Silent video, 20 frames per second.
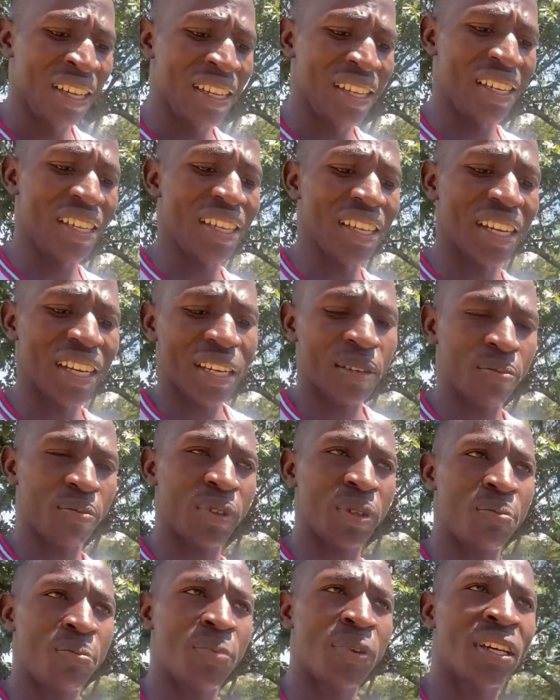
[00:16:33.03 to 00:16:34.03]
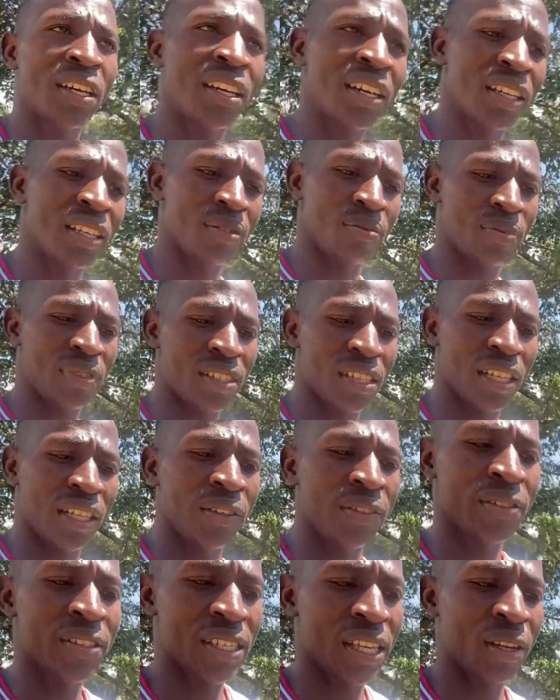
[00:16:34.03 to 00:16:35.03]
he can prepare
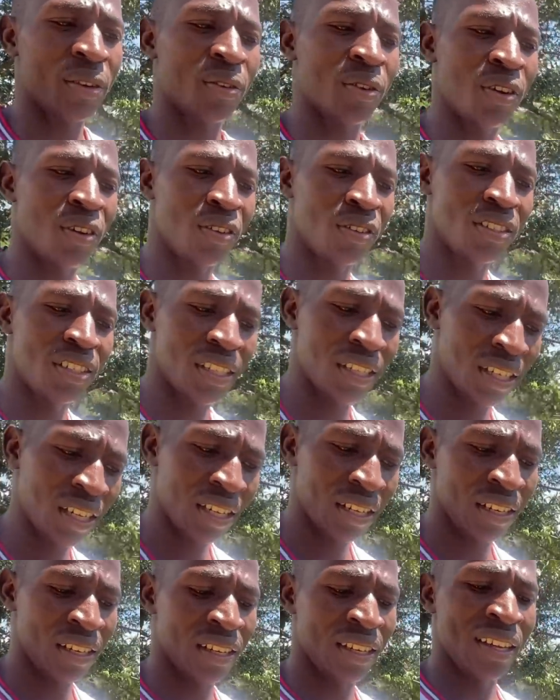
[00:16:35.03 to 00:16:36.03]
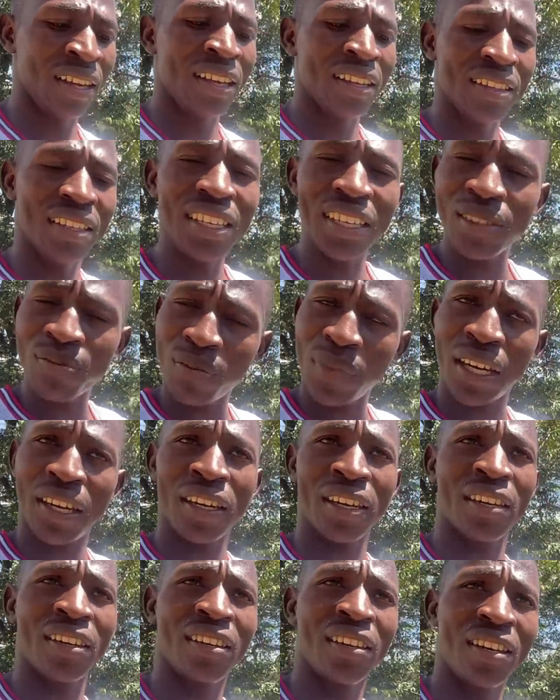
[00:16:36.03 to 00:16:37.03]
himself psychologically. This is
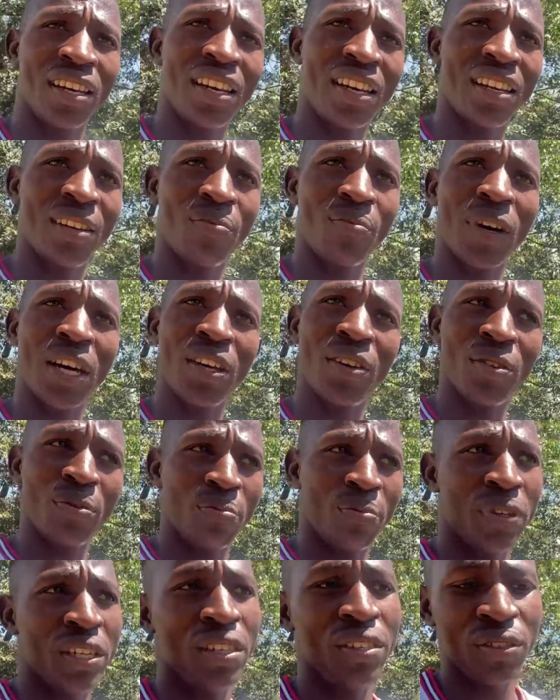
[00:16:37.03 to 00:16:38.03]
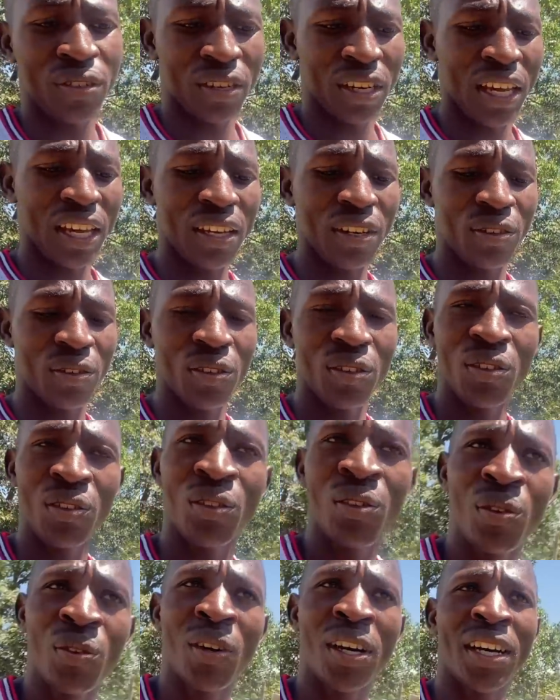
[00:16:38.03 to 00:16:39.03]
my opinion. I don't
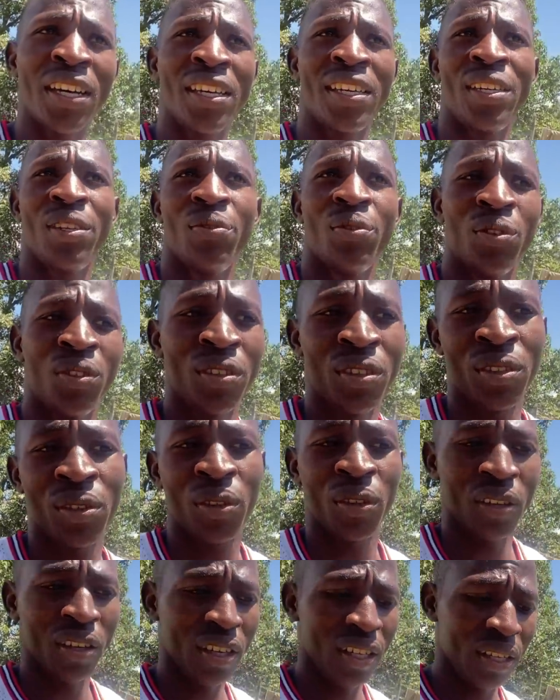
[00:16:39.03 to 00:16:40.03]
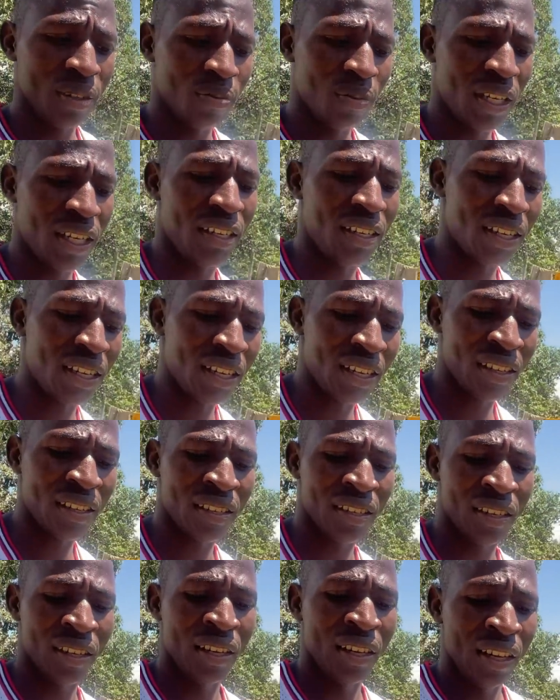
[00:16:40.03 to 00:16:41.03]
know why he was calling my dad.
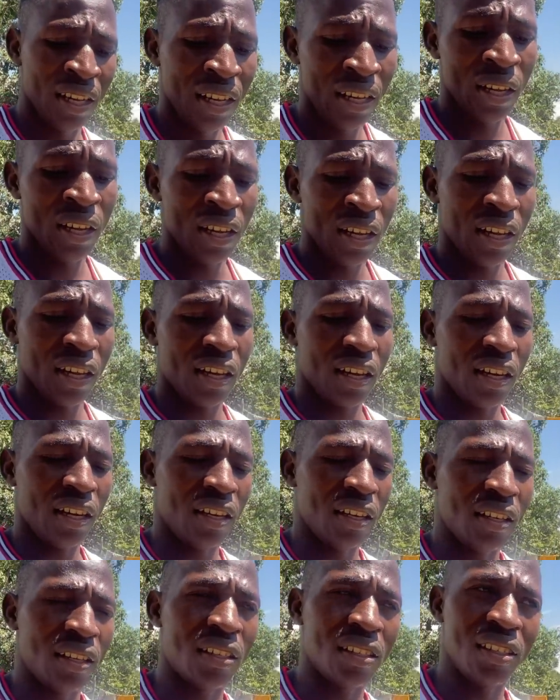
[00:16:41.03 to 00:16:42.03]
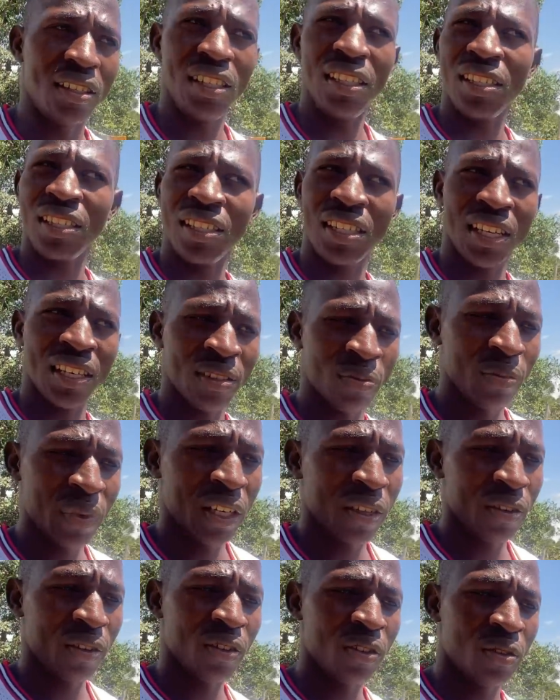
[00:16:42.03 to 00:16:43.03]
This is just my
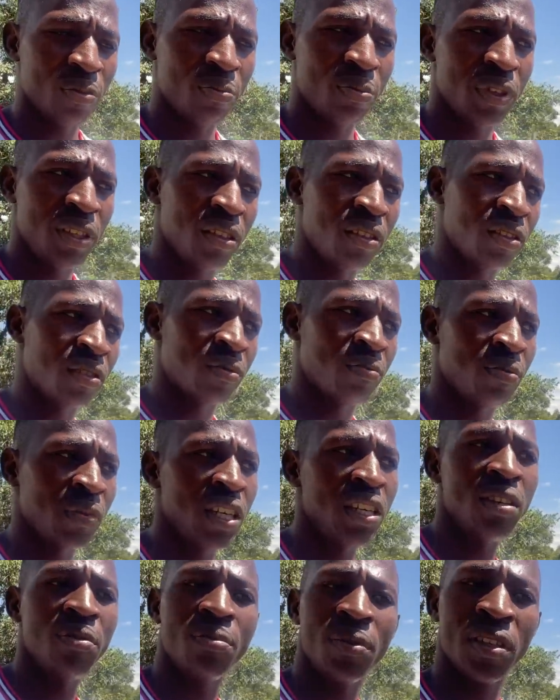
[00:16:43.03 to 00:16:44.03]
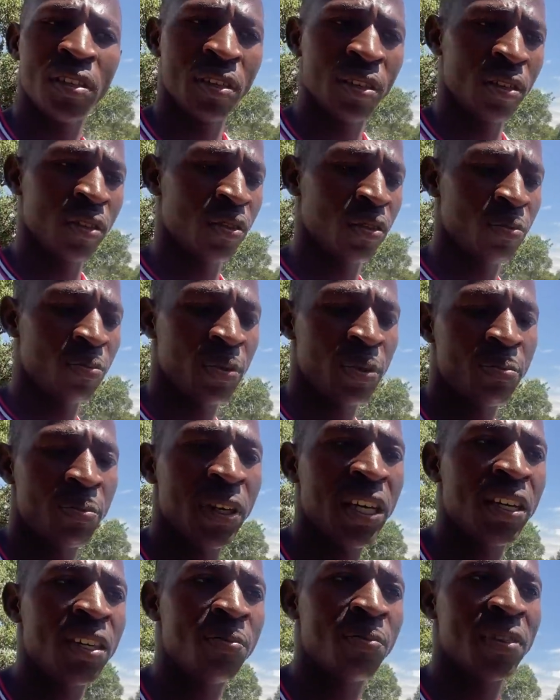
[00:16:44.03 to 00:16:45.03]
own opinion. Maybe to
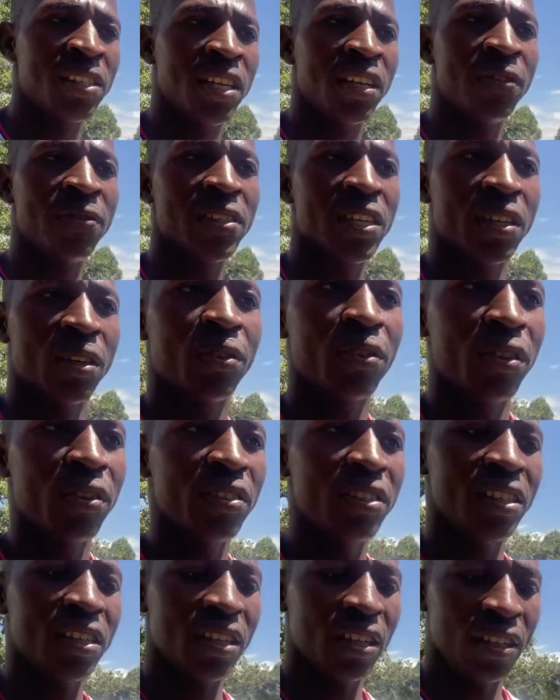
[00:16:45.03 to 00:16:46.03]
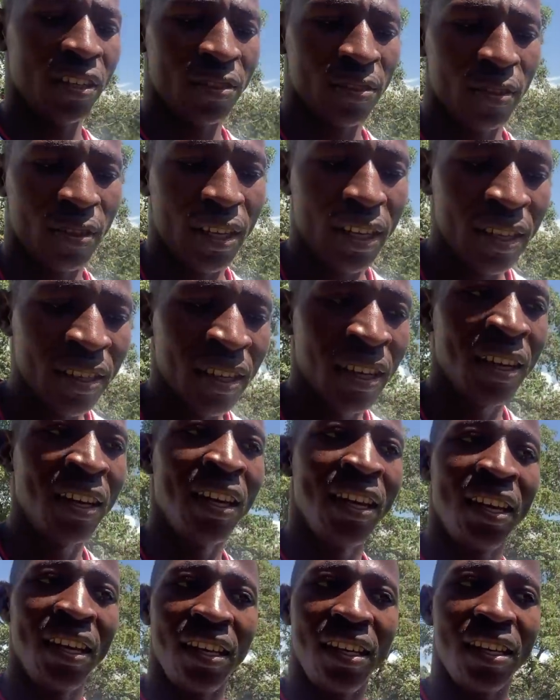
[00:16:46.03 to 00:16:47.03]
prepare himself psychologically so that
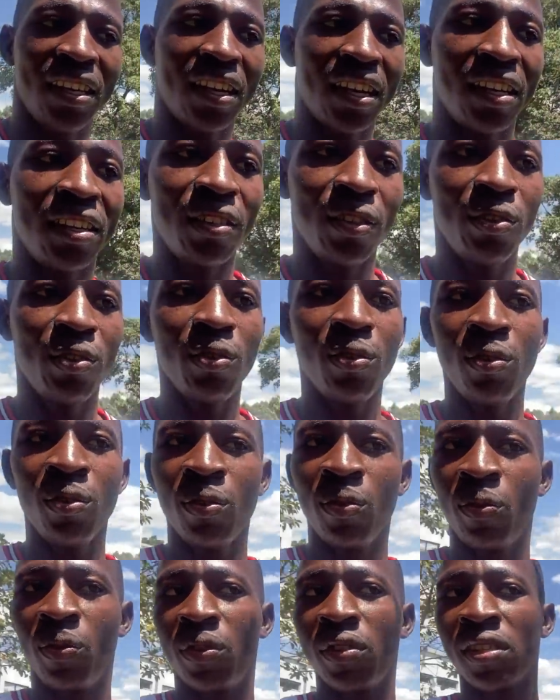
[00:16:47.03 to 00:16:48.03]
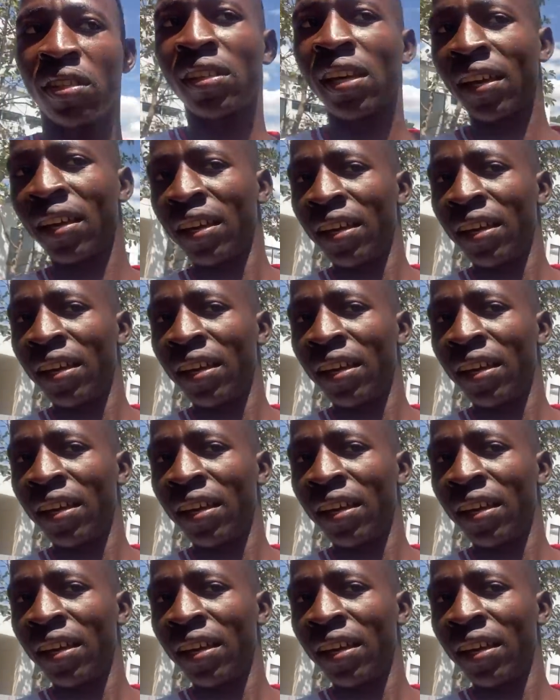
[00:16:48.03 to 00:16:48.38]
he can do what